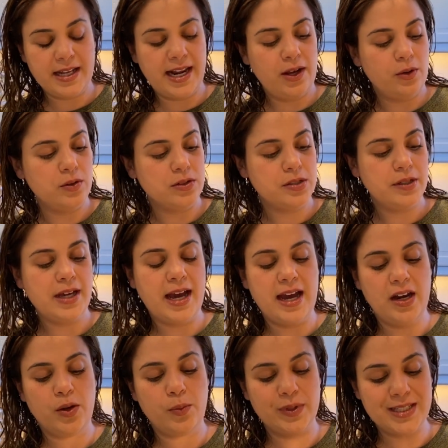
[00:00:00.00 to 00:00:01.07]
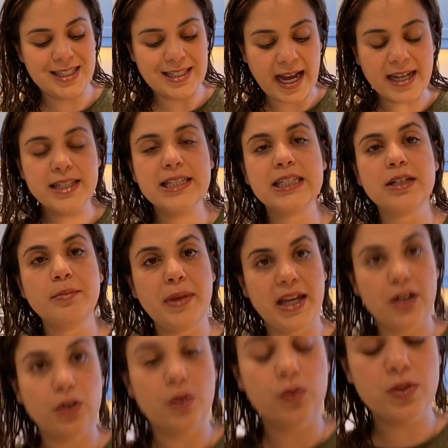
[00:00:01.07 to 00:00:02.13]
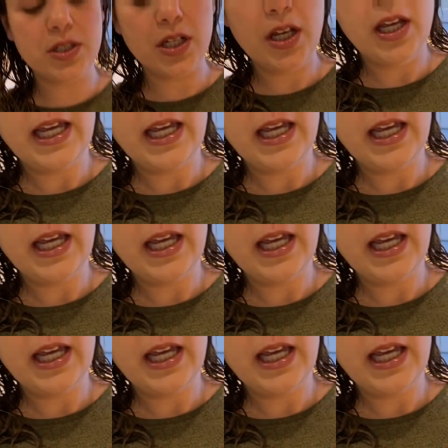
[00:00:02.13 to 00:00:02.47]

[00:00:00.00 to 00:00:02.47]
that I also added was diced tomatoes